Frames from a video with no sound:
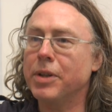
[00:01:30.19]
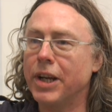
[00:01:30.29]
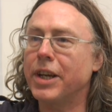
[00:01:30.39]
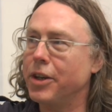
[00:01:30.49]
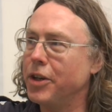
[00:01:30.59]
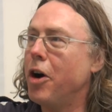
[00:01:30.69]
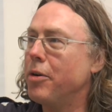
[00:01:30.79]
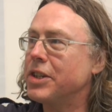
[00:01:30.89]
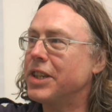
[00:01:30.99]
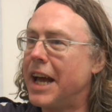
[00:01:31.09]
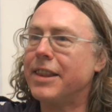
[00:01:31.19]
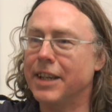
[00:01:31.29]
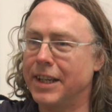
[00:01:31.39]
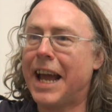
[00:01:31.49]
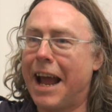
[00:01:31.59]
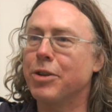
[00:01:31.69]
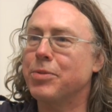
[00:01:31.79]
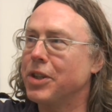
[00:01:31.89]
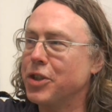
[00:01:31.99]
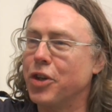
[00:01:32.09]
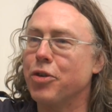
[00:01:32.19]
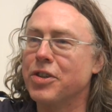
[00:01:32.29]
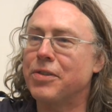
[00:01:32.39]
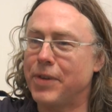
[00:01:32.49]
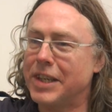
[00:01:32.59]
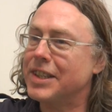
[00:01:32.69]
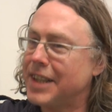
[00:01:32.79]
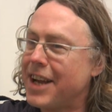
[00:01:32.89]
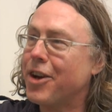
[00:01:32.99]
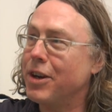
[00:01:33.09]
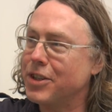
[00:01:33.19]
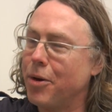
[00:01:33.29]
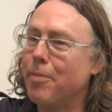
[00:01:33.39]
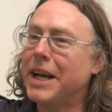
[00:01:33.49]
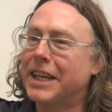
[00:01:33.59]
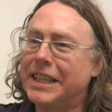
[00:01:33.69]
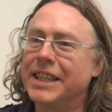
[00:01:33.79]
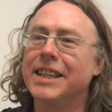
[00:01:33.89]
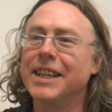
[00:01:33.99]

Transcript: like a good Irish Catholic house where there's a crucifix. That guy's got Maggie.